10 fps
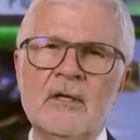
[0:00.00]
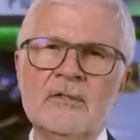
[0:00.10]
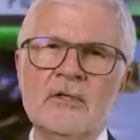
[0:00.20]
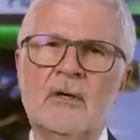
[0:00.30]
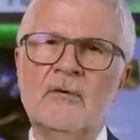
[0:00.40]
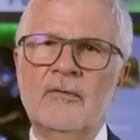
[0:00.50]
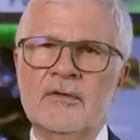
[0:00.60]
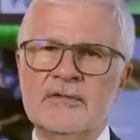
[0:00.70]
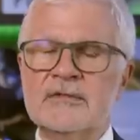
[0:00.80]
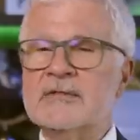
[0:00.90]
So
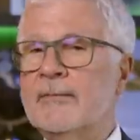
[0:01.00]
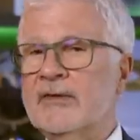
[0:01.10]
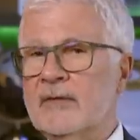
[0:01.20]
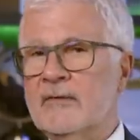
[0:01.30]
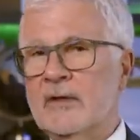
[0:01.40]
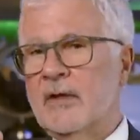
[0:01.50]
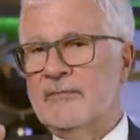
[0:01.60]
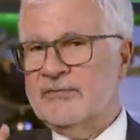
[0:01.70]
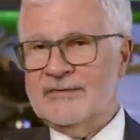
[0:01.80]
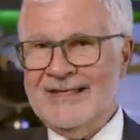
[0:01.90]
this is something that
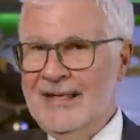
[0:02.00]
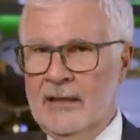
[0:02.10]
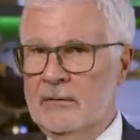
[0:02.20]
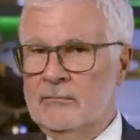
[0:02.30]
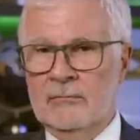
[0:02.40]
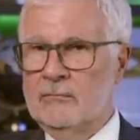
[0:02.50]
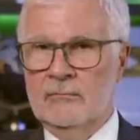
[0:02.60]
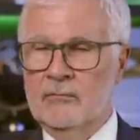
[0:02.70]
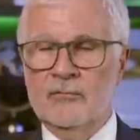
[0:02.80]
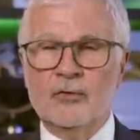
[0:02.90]
I've
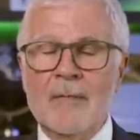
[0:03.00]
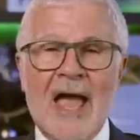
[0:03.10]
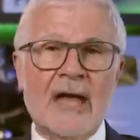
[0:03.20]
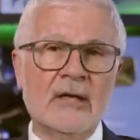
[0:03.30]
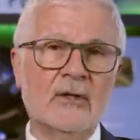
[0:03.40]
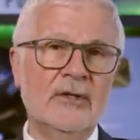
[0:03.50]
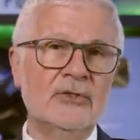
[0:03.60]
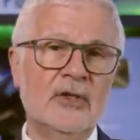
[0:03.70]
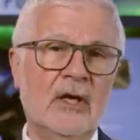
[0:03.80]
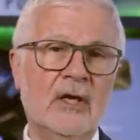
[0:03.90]
seen dramatically
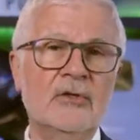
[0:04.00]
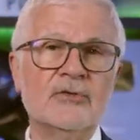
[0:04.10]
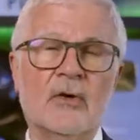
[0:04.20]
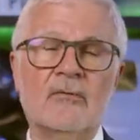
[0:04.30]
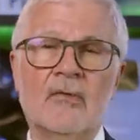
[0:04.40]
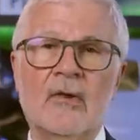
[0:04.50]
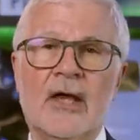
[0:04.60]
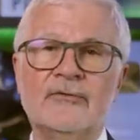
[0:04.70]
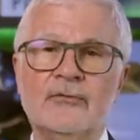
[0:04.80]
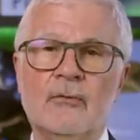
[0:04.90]
change over the
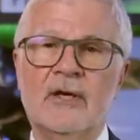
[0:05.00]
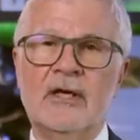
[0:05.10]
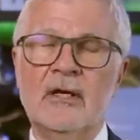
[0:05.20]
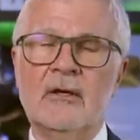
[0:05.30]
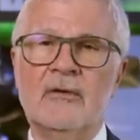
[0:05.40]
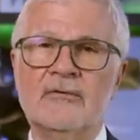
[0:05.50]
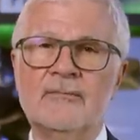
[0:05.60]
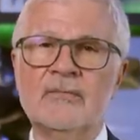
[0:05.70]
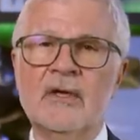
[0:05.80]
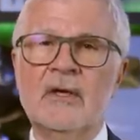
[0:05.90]
last 20 years.
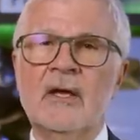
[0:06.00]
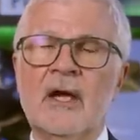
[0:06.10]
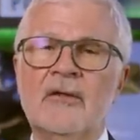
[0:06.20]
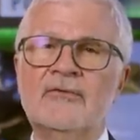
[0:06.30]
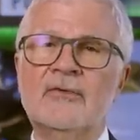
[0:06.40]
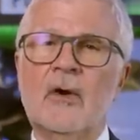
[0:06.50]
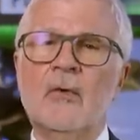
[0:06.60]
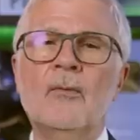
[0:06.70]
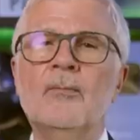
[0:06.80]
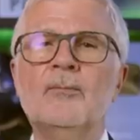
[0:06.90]
And
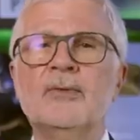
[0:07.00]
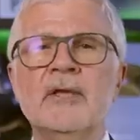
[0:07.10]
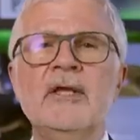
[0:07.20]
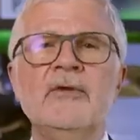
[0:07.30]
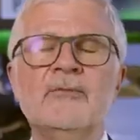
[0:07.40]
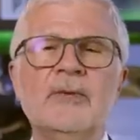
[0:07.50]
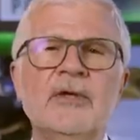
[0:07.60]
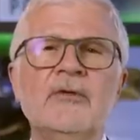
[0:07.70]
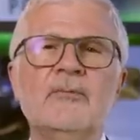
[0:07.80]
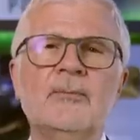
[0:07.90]
so please,
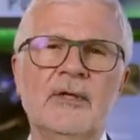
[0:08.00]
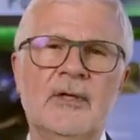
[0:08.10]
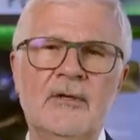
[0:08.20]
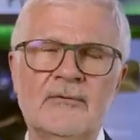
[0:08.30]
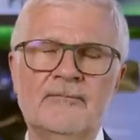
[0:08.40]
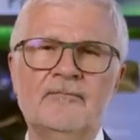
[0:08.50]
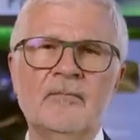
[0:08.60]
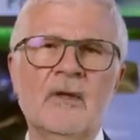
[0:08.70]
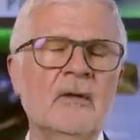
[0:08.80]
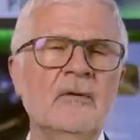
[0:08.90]
please, please,
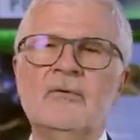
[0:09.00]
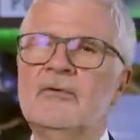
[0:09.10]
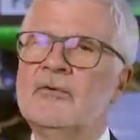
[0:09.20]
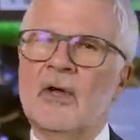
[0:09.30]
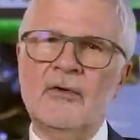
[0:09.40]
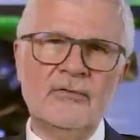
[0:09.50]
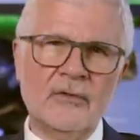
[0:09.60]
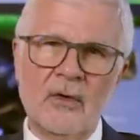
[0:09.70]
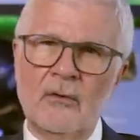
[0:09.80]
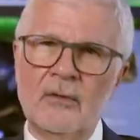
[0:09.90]

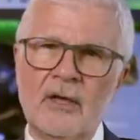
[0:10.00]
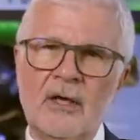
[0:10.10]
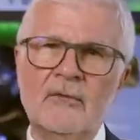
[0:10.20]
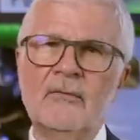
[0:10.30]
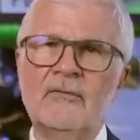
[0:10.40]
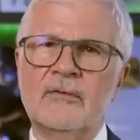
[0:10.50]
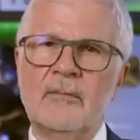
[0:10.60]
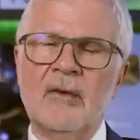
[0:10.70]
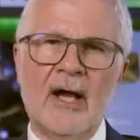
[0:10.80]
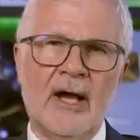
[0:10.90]
just go get
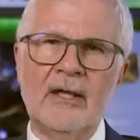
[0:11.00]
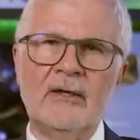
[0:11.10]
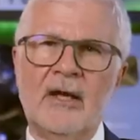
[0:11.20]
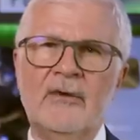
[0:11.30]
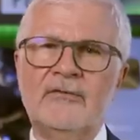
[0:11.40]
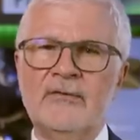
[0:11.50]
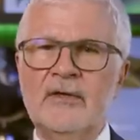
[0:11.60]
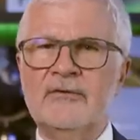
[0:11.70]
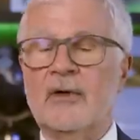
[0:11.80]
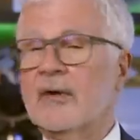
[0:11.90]
some iodized
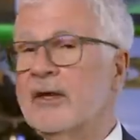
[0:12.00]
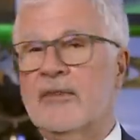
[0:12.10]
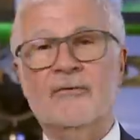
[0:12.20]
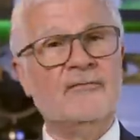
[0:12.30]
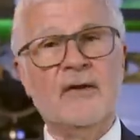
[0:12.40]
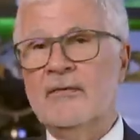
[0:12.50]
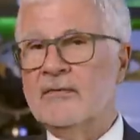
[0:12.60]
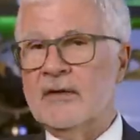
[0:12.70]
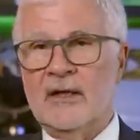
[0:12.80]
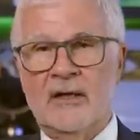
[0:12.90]
sea salt. Now the
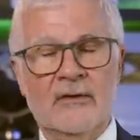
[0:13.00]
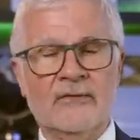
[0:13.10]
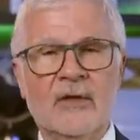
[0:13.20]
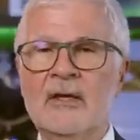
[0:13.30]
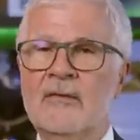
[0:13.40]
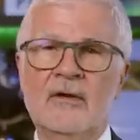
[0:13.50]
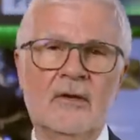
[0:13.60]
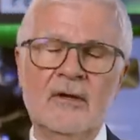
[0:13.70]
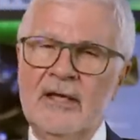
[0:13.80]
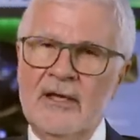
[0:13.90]
fun thing is
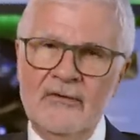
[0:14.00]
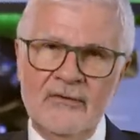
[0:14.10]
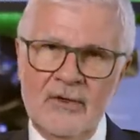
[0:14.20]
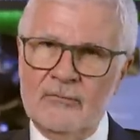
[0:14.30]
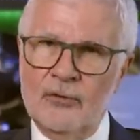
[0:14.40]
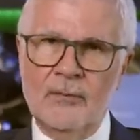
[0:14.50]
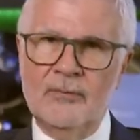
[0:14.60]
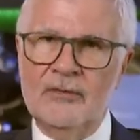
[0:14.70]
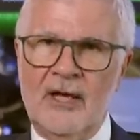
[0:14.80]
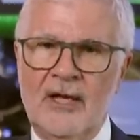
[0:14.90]
they're easy to
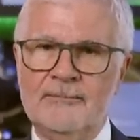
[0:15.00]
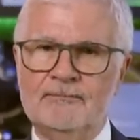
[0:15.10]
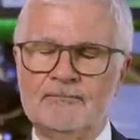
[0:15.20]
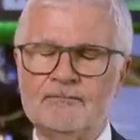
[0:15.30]
obtain.